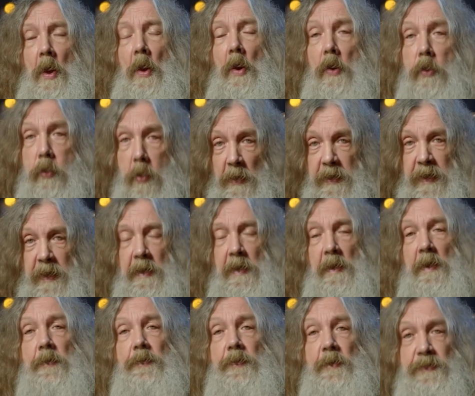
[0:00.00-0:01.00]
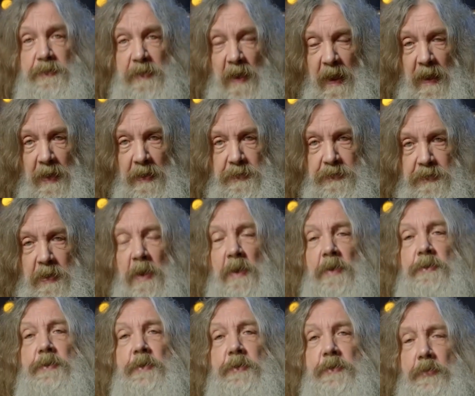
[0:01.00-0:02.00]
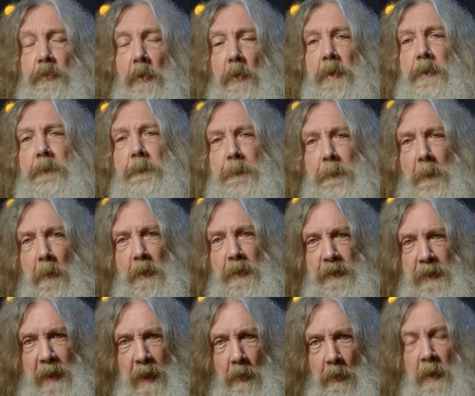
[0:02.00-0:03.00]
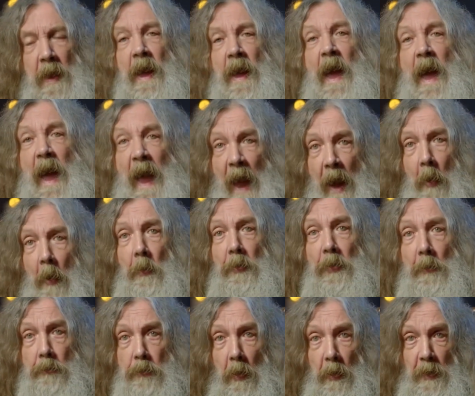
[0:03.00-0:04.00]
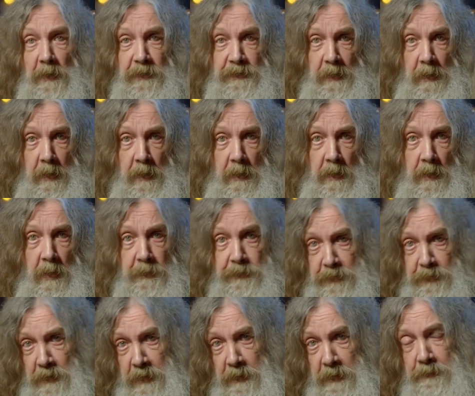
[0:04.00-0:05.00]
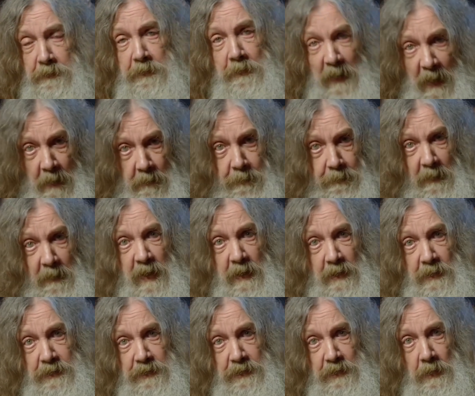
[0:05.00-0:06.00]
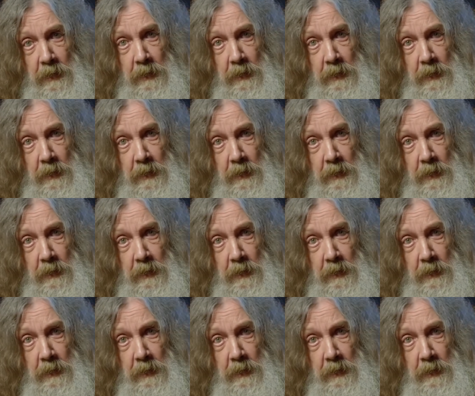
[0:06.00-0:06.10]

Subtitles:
looking at the text to try and find out how the writer achieved their effects.